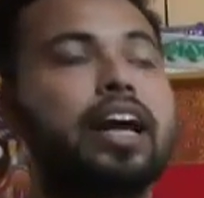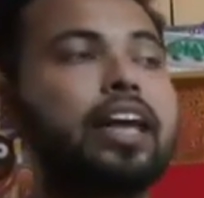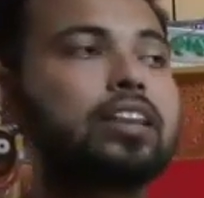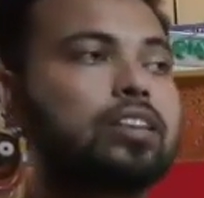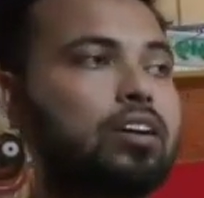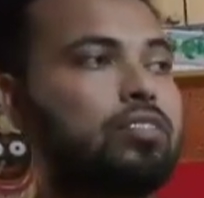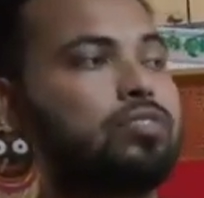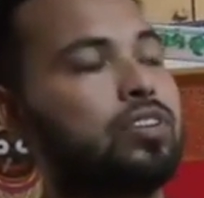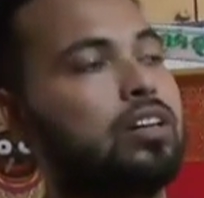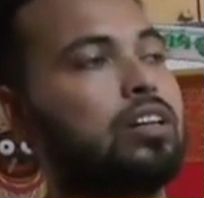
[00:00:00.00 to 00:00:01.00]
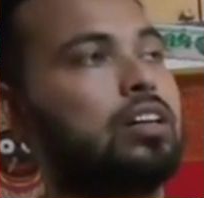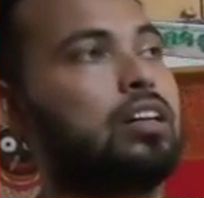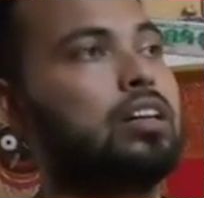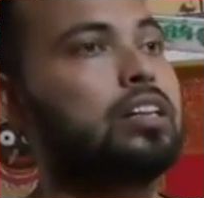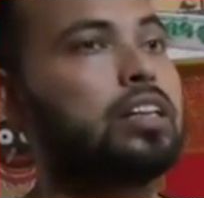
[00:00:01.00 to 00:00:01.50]
in
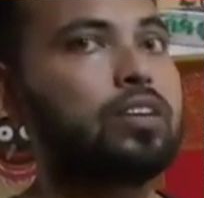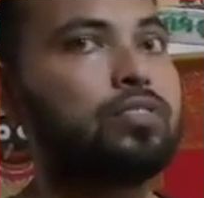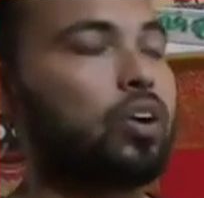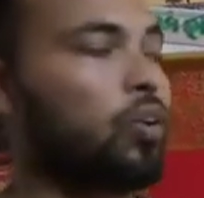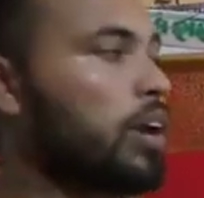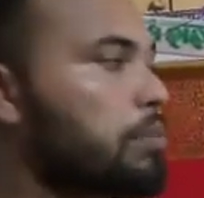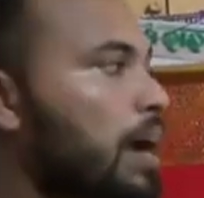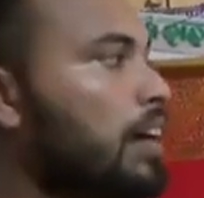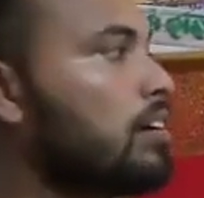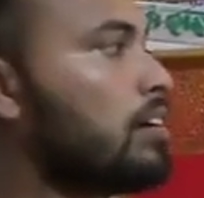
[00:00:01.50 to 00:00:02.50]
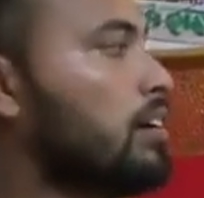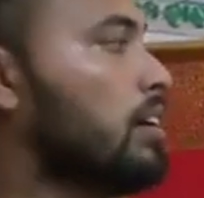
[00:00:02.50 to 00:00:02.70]
the following matter.